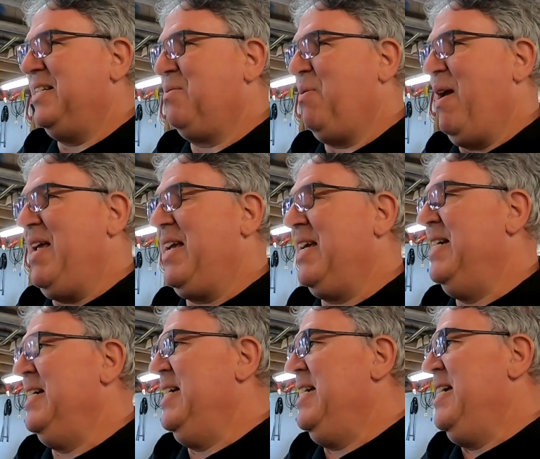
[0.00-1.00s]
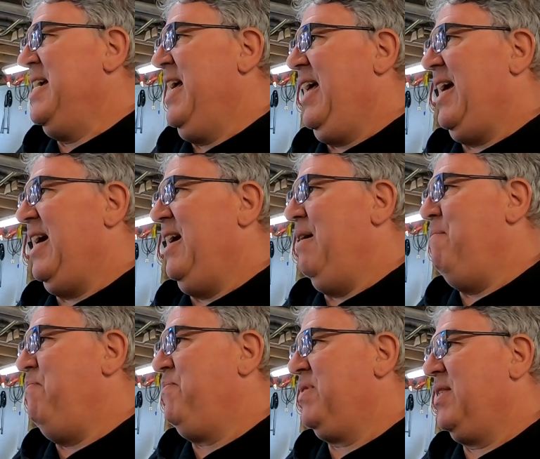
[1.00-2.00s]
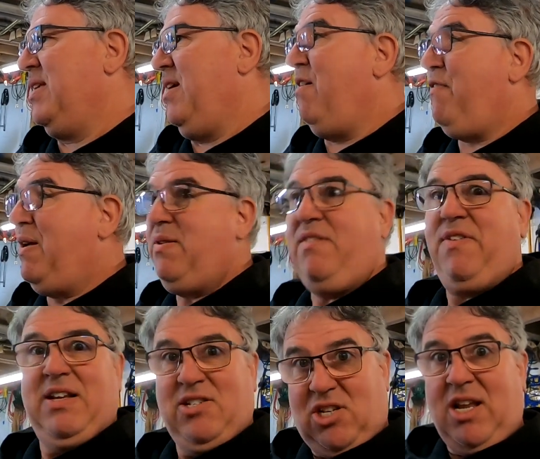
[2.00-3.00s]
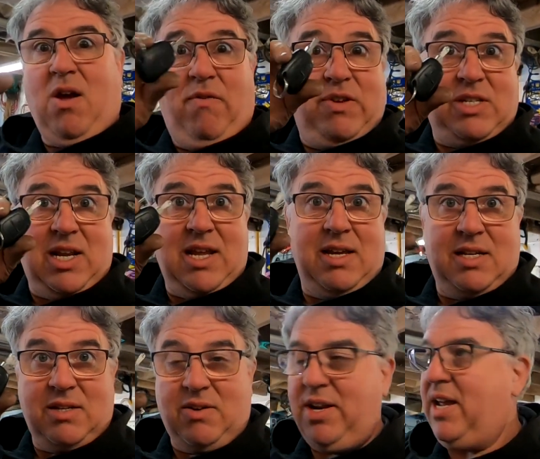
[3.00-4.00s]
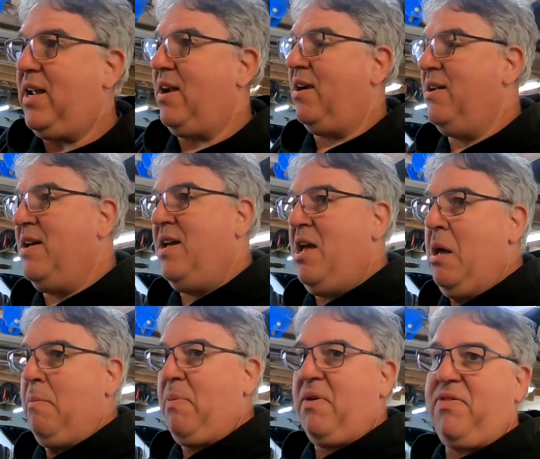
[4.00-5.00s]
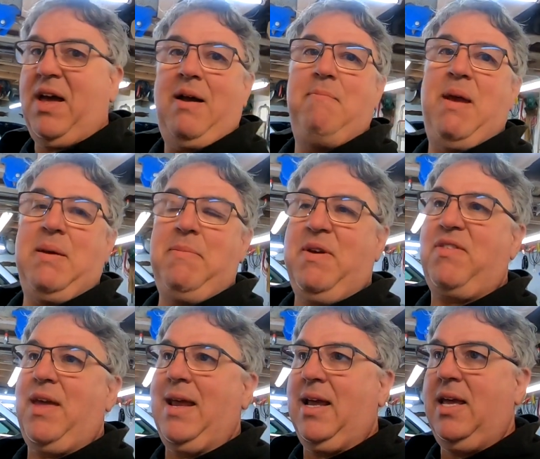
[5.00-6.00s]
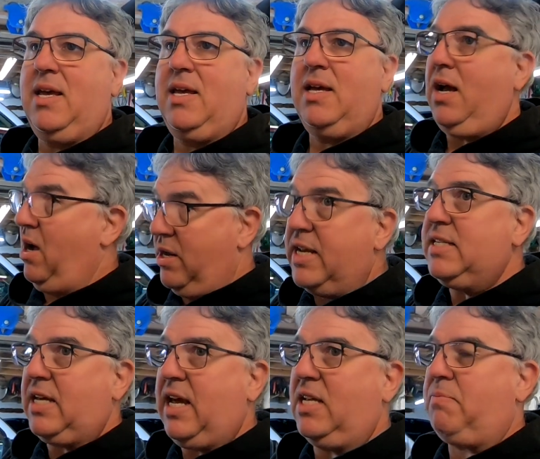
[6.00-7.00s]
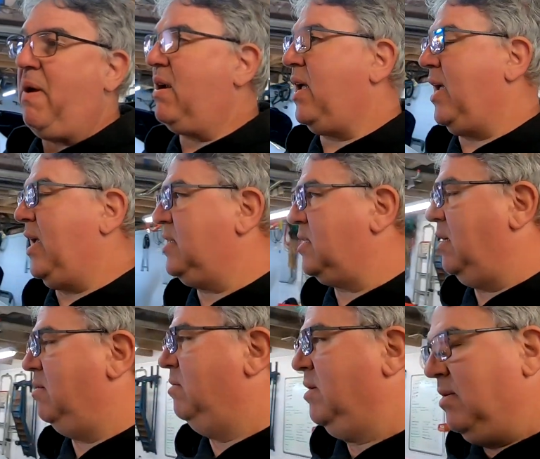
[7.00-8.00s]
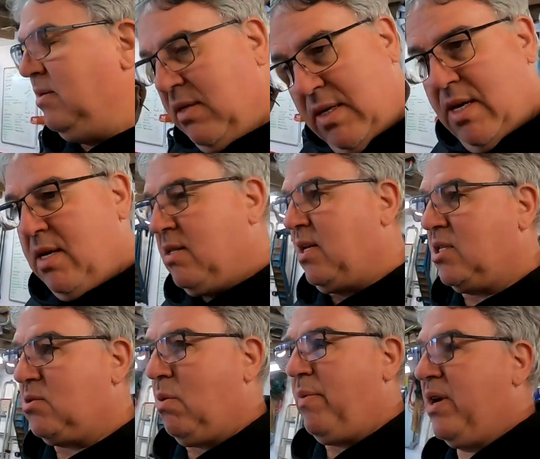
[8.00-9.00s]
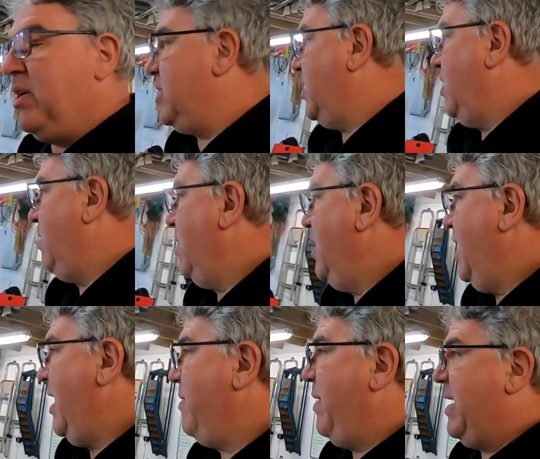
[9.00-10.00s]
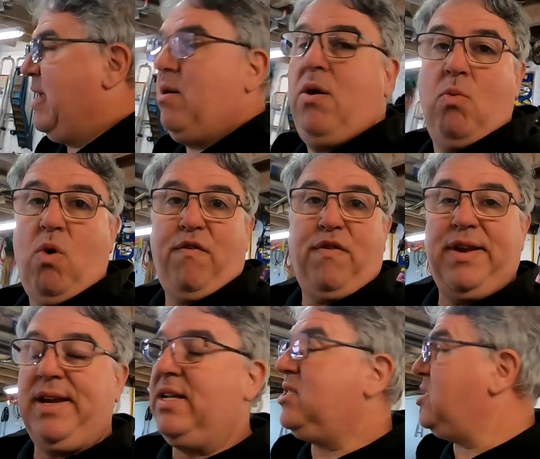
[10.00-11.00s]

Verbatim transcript: this week. Um, I found it eventually, obviously, because I got it here. But that made me think, I need to get a spare key. So that's what we're going to do. Anyway, waffling